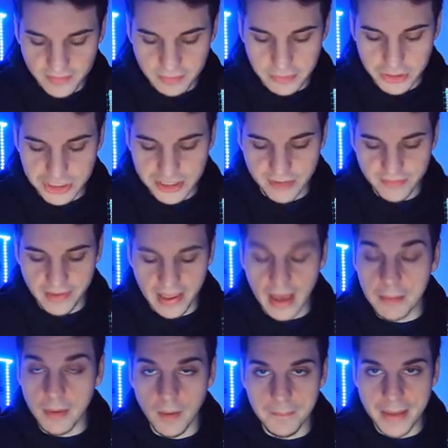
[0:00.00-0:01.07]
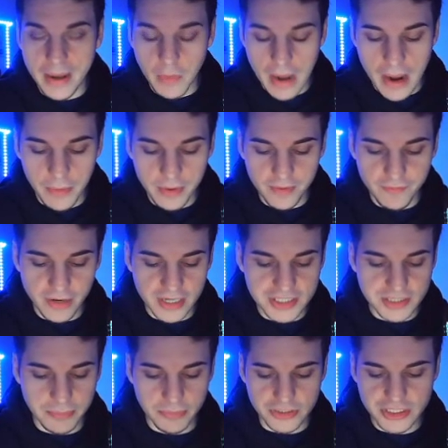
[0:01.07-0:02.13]
them your survey about Battle Hour. Very
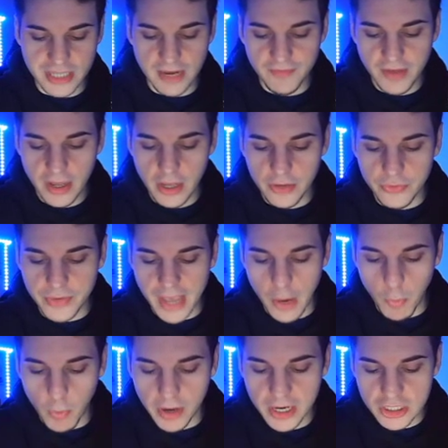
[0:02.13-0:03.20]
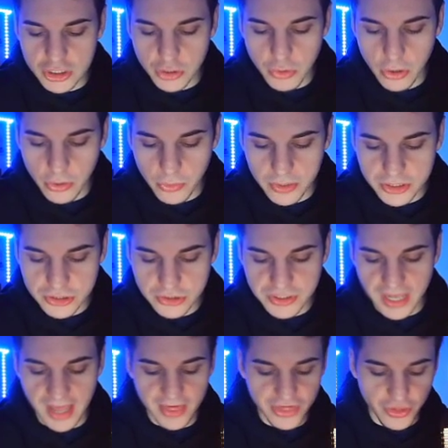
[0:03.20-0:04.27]
simple stuff. You get one hundred Chrono Crystals
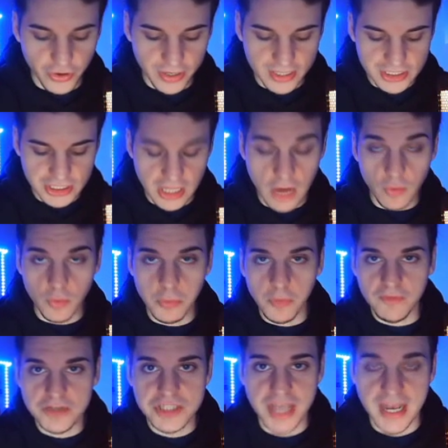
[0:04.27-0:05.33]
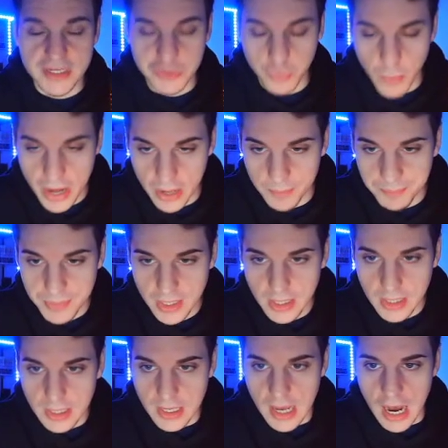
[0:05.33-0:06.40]
and thirty slot removers as well.
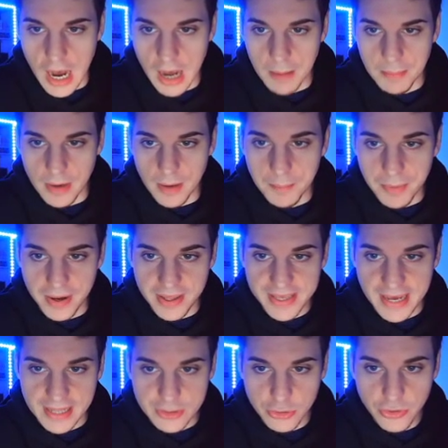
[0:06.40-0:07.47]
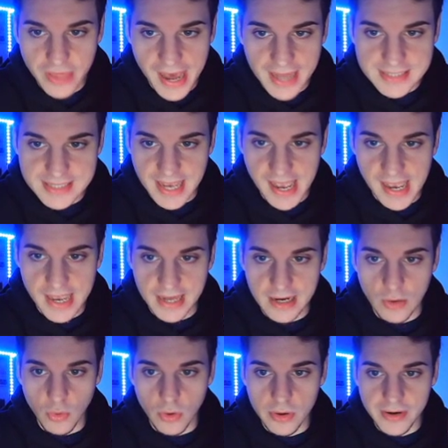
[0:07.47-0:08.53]
Um, but yeah, do that. And
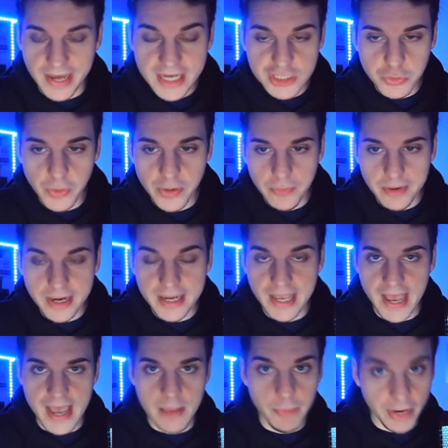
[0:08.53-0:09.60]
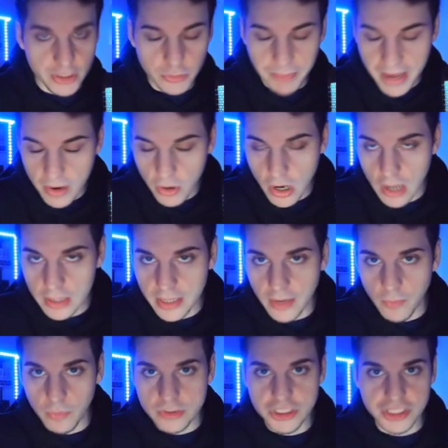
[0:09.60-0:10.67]
next week, we're going to get a brand new Battle
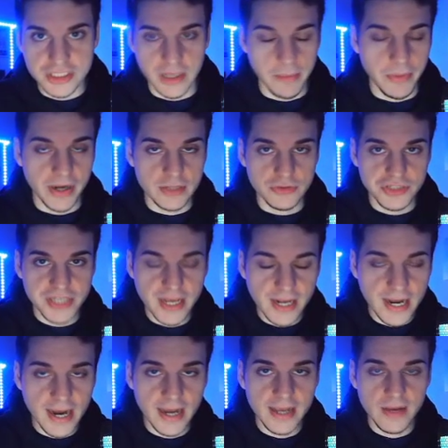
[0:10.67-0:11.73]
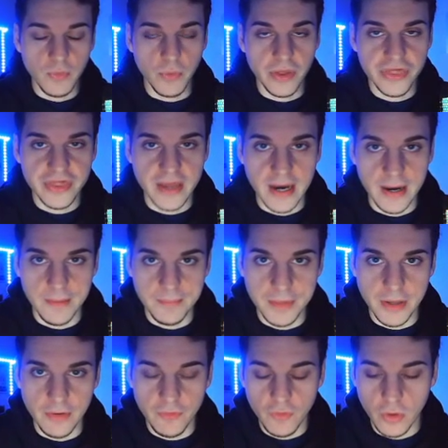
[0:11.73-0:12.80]
Gauntlet, which is a brand new Zenkai with, um,
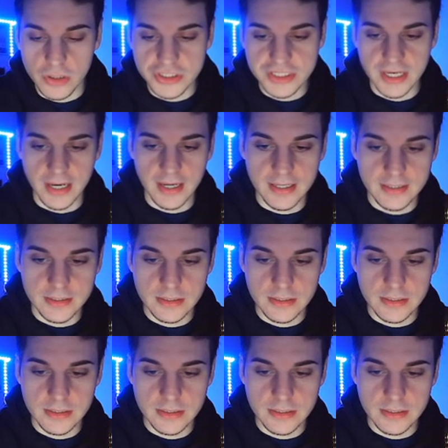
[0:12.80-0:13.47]
you know, of course, uh,